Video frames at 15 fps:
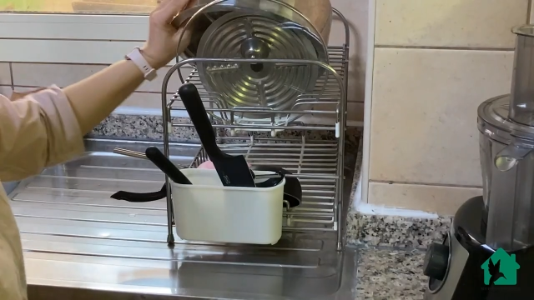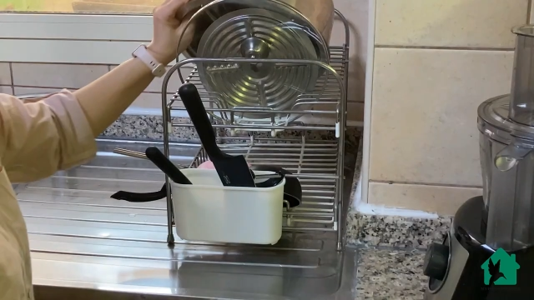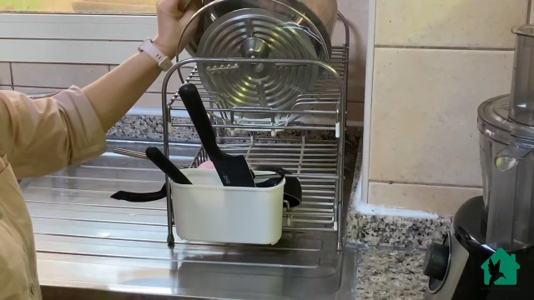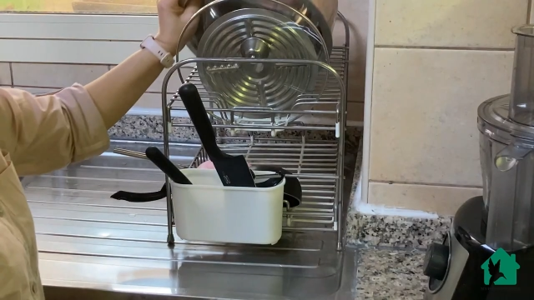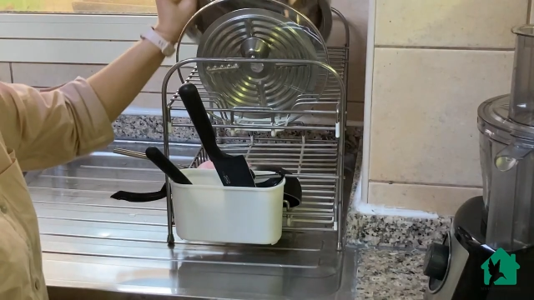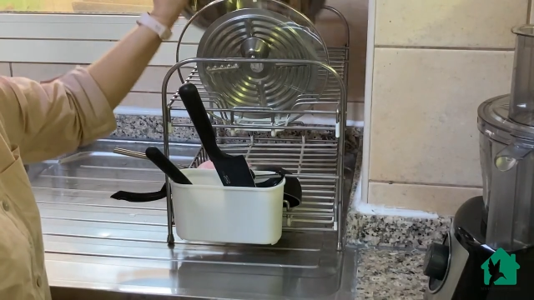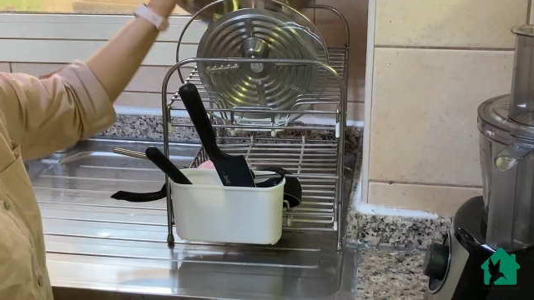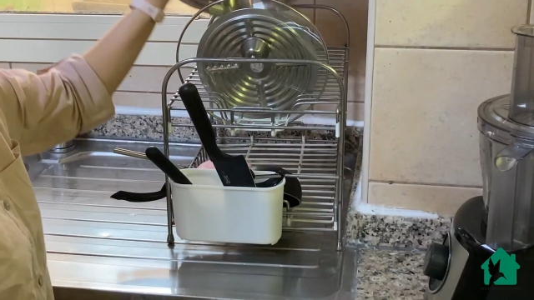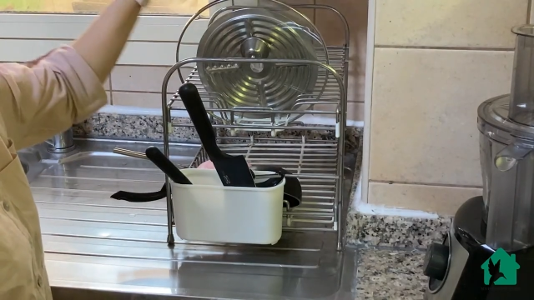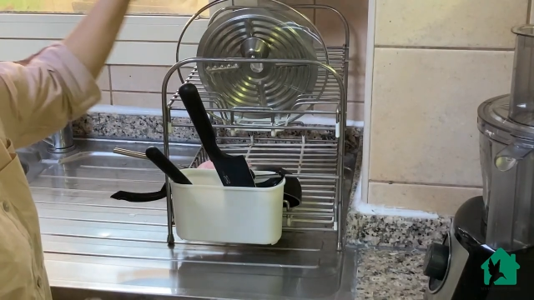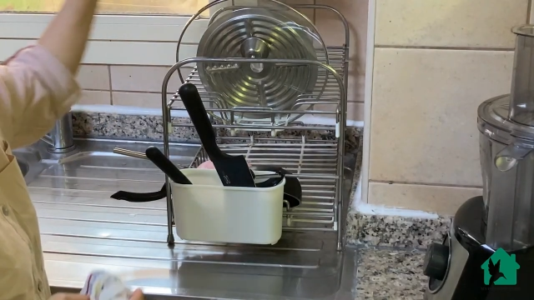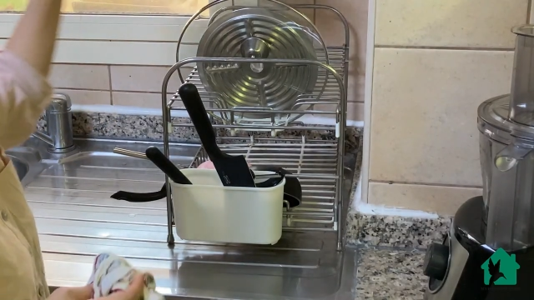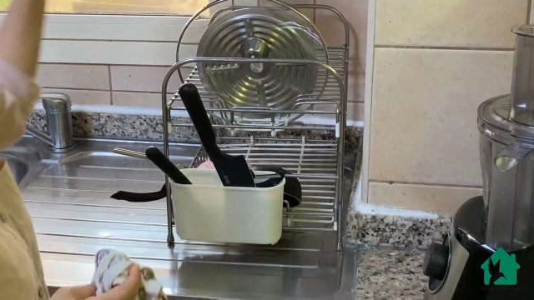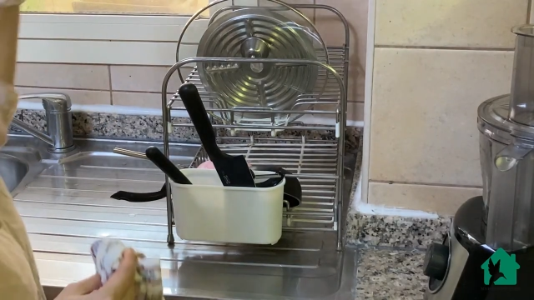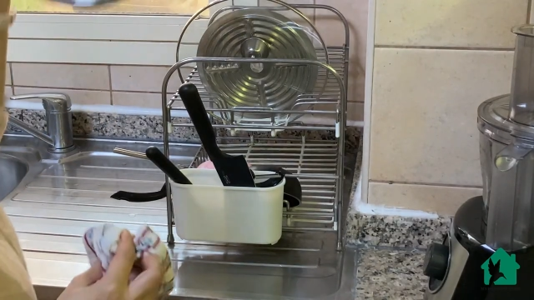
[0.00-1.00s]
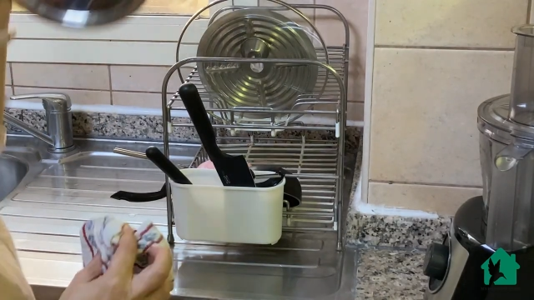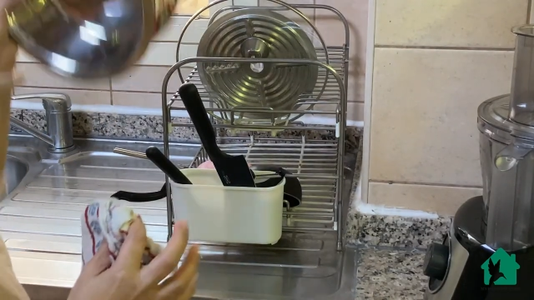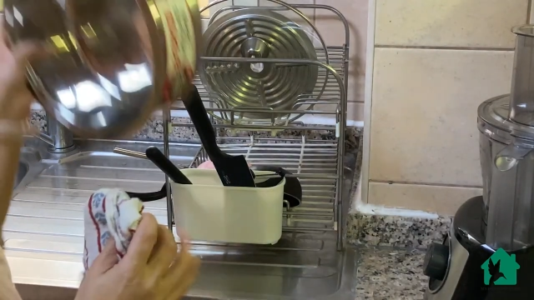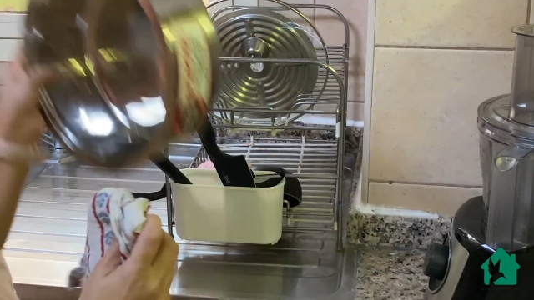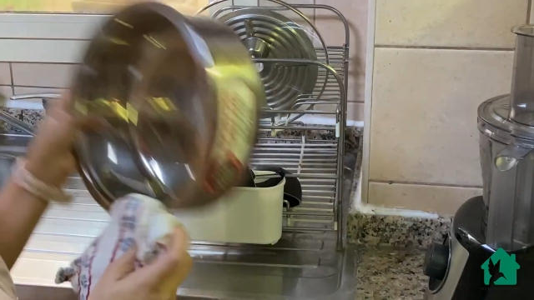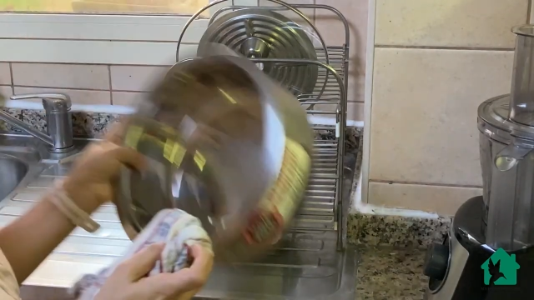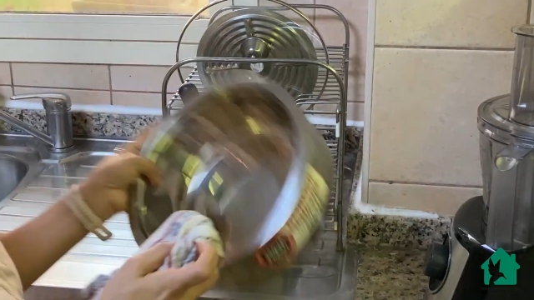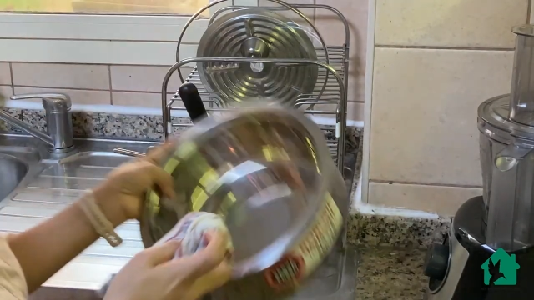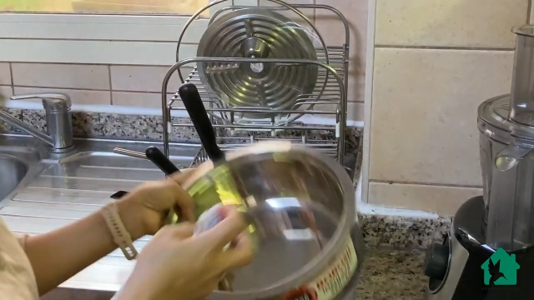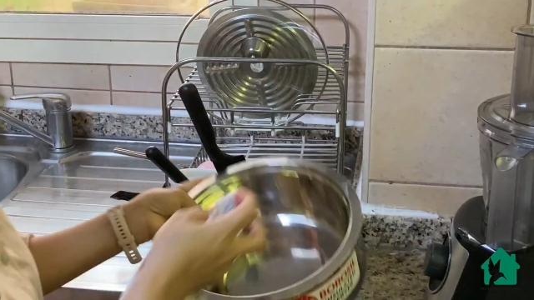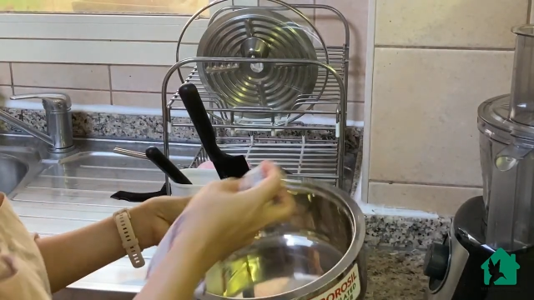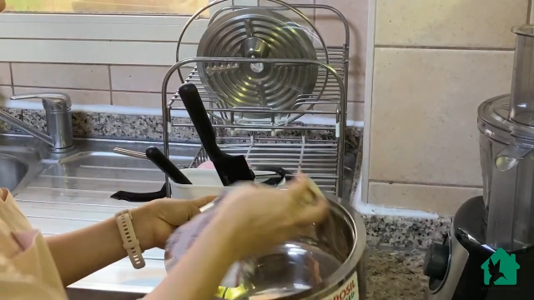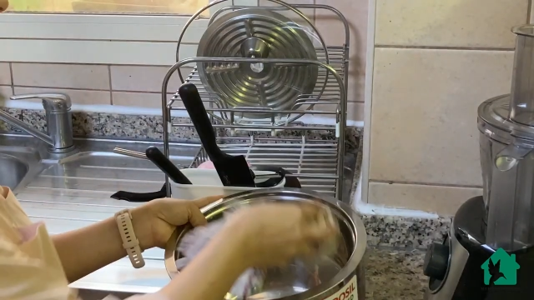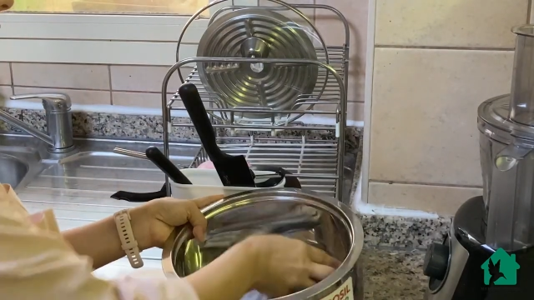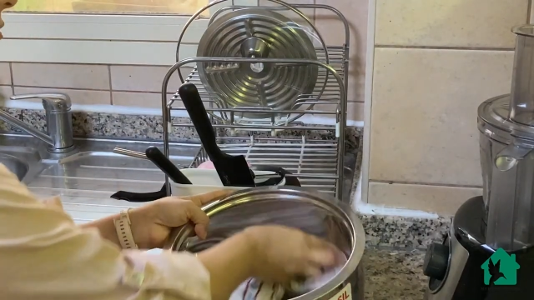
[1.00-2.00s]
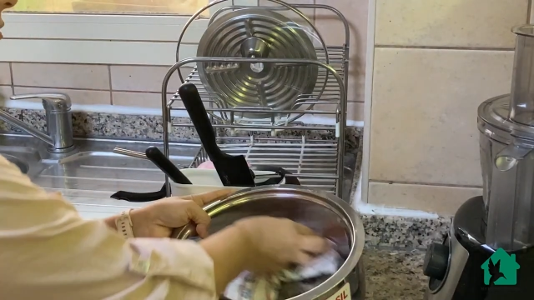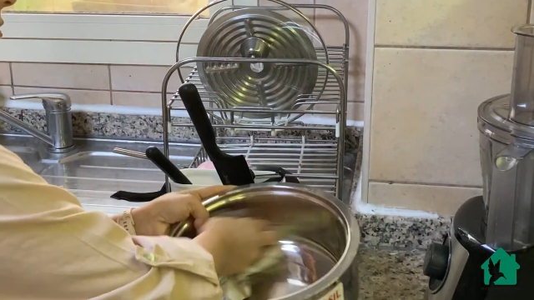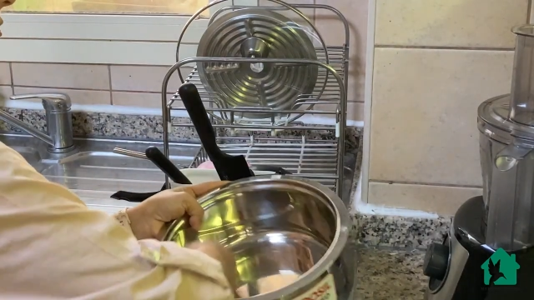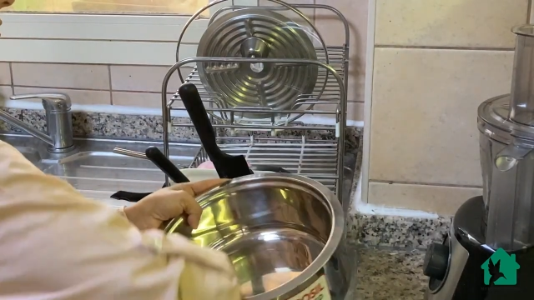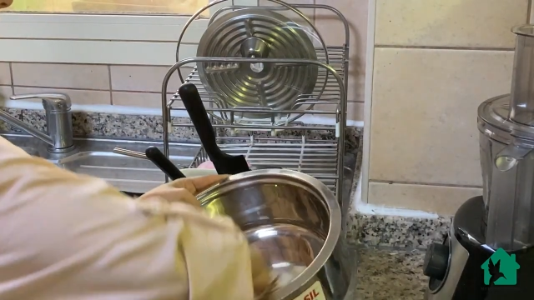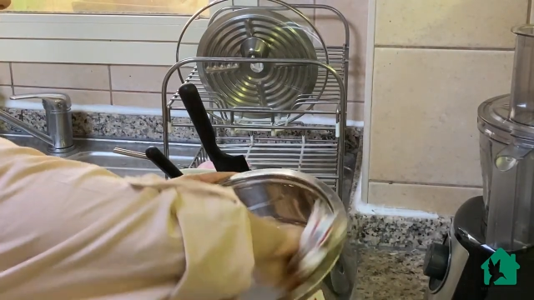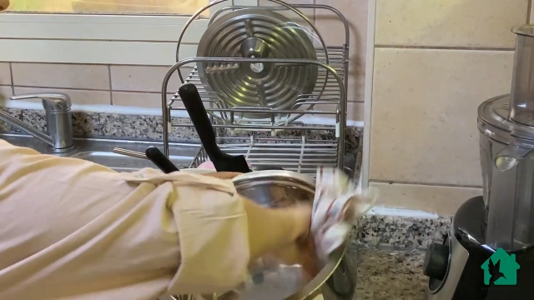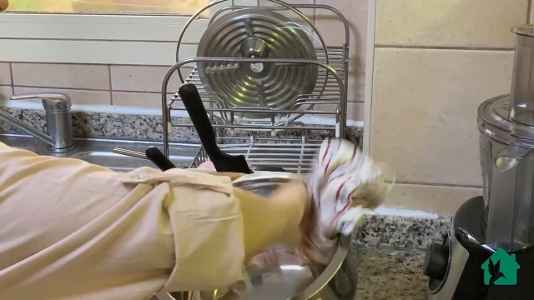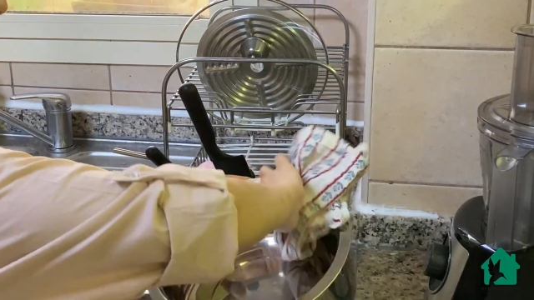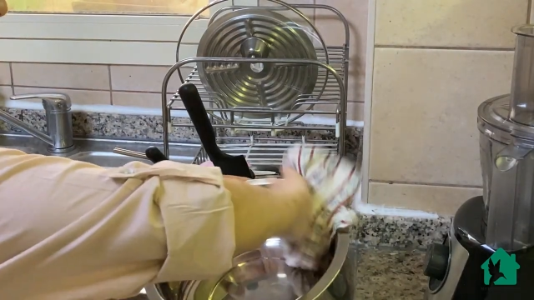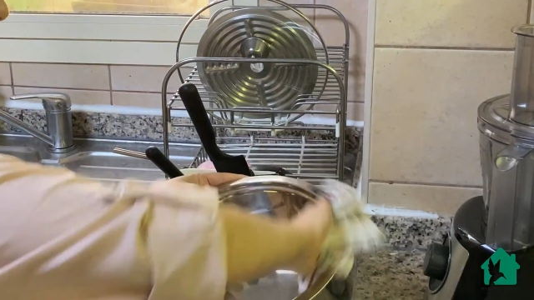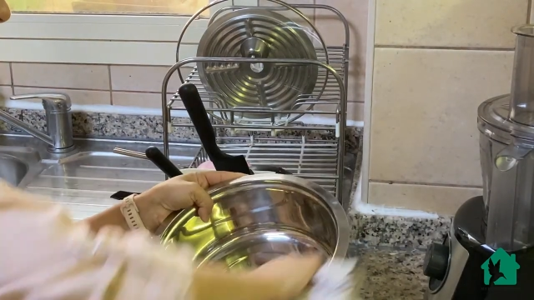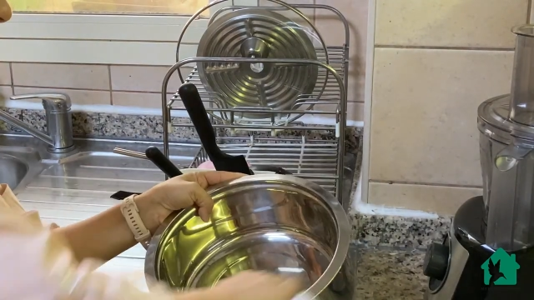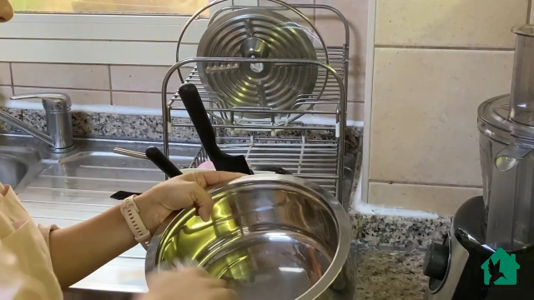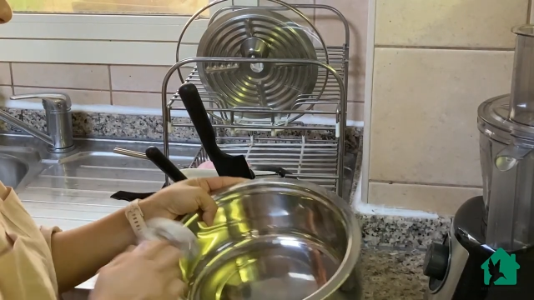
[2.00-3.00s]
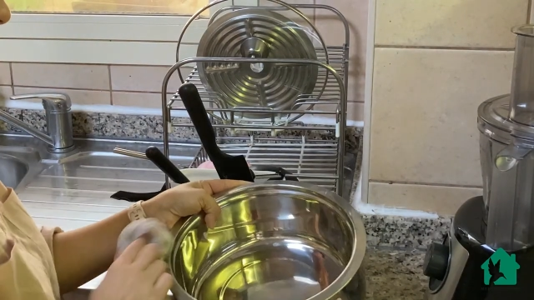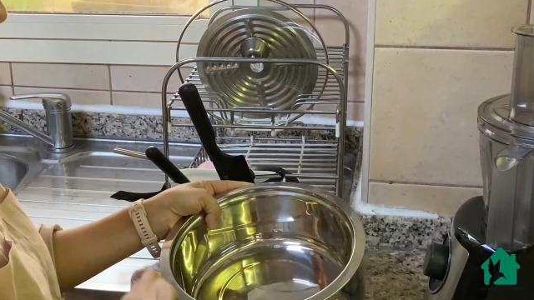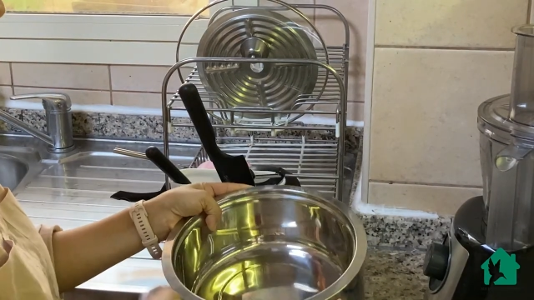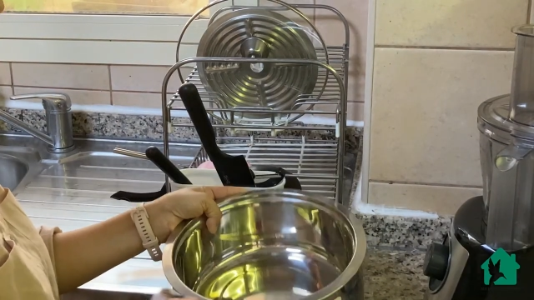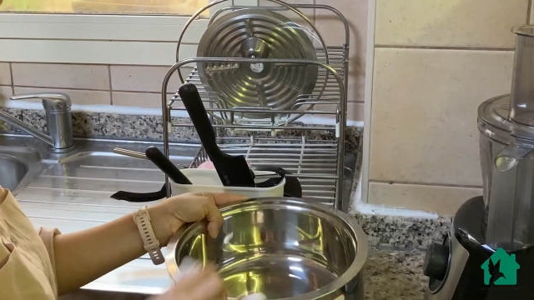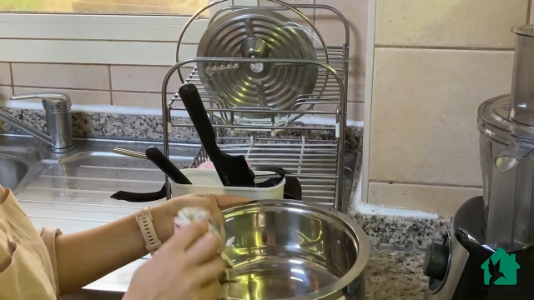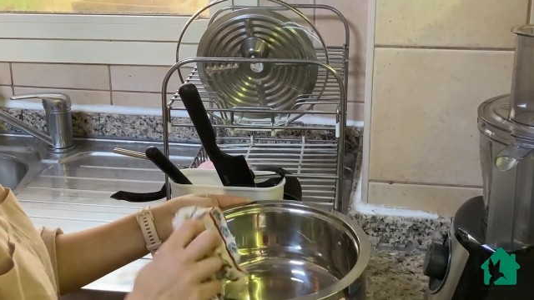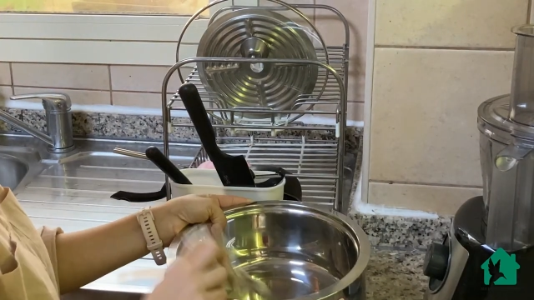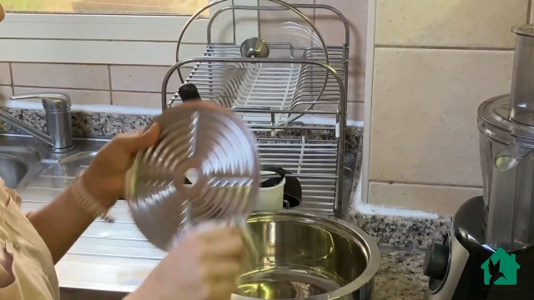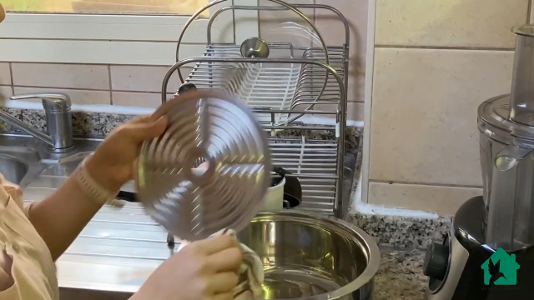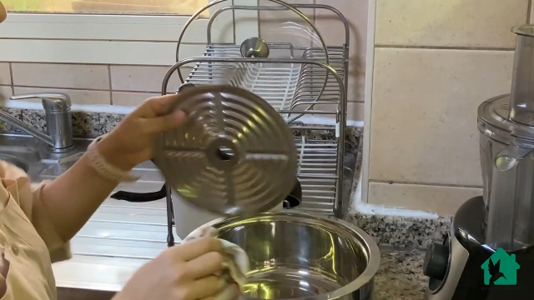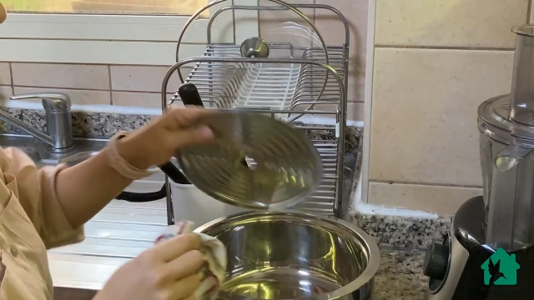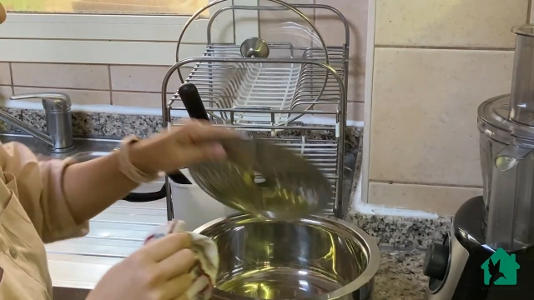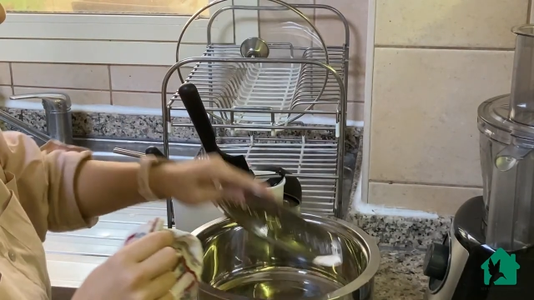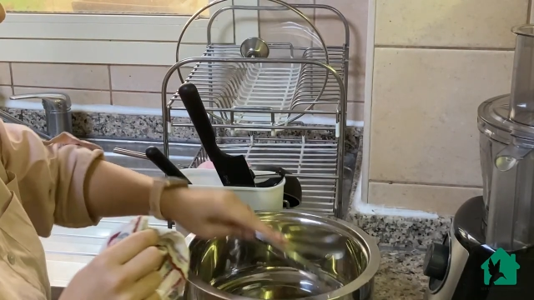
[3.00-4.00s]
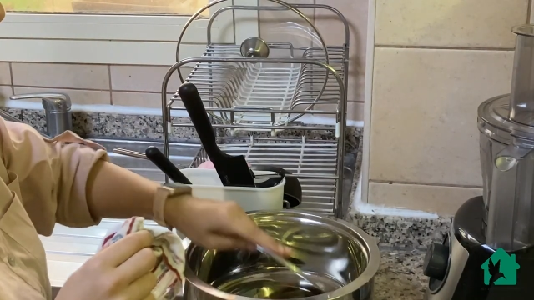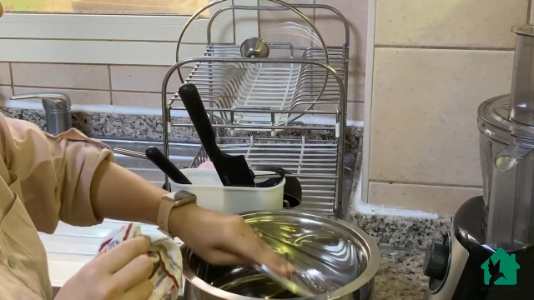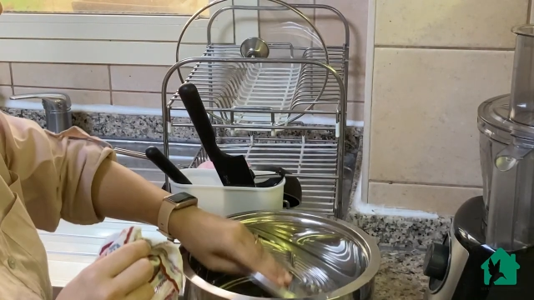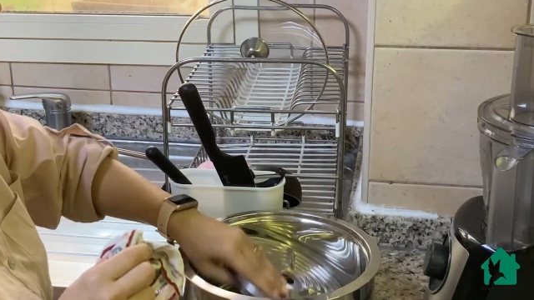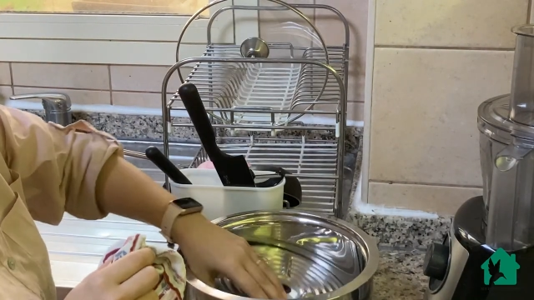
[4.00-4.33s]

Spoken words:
No face is visible, so there are no lips to read.